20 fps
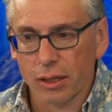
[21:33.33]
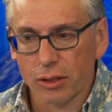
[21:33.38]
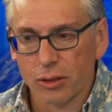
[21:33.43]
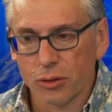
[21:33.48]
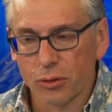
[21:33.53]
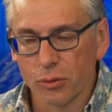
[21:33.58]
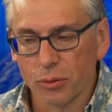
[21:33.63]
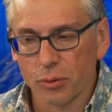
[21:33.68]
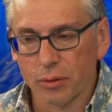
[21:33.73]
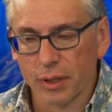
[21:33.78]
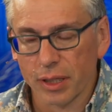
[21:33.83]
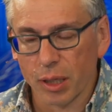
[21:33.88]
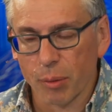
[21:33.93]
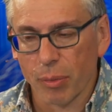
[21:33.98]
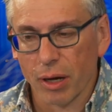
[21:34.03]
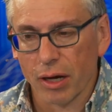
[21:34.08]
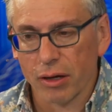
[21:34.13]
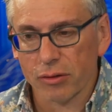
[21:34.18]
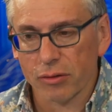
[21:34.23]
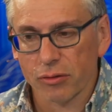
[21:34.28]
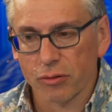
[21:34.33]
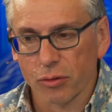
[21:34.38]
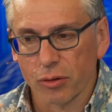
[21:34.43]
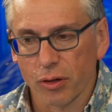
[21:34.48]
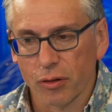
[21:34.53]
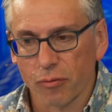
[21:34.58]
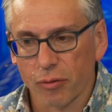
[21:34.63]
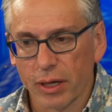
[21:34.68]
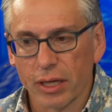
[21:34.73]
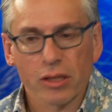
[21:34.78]
You think about
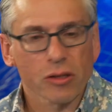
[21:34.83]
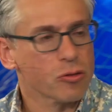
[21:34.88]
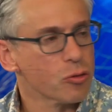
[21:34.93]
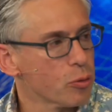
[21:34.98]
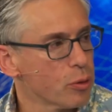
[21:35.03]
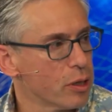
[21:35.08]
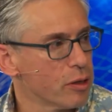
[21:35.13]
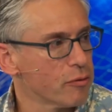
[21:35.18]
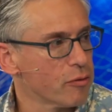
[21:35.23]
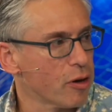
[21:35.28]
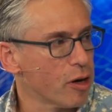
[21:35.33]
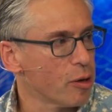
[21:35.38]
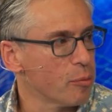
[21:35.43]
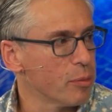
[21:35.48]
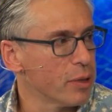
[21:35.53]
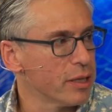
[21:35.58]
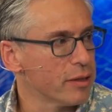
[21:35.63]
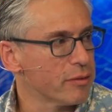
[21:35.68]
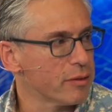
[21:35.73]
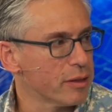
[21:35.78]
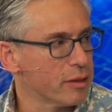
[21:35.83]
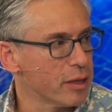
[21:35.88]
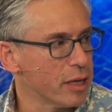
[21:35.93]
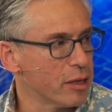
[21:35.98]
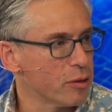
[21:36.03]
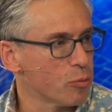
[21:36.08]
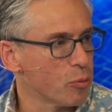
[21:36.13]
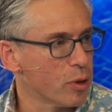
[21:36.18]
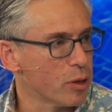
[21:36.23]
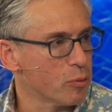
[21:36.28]
sort of regulatory environments
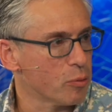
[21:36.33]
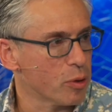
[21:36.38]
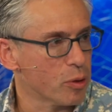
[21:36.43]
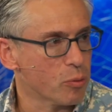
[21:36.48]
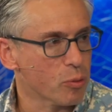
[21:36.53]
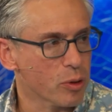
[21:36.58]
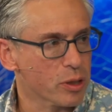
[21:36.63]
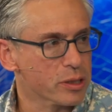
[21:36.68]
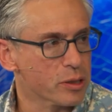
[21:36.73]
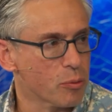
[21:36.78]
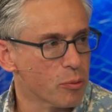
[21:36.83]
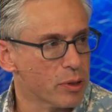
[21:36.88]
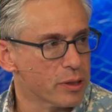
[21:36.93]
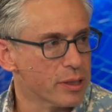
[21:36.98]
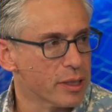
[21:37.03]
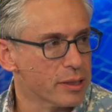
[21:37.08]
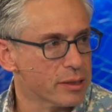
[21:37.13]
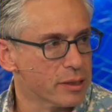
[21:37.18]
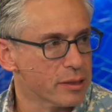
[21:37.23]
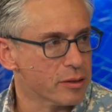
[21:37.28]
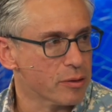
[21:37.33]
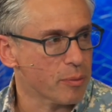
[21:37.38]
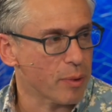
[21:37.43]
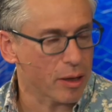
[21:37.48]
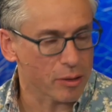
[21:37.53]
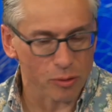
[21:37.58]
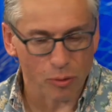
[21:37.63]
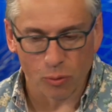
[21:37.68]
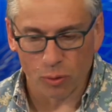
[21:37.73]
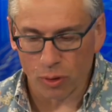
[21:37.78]
and what works and what doesn't
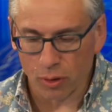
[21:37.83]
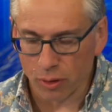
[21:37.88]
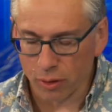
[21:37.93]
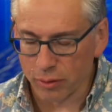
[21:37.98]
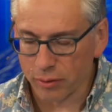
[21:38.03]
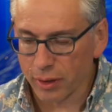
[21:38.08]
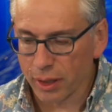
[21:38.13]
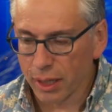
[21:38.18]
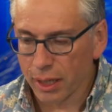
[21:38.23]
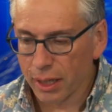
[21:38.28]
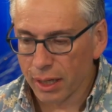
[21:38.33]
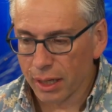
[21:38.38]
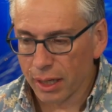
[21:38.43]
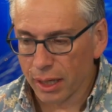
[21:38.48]
around the world.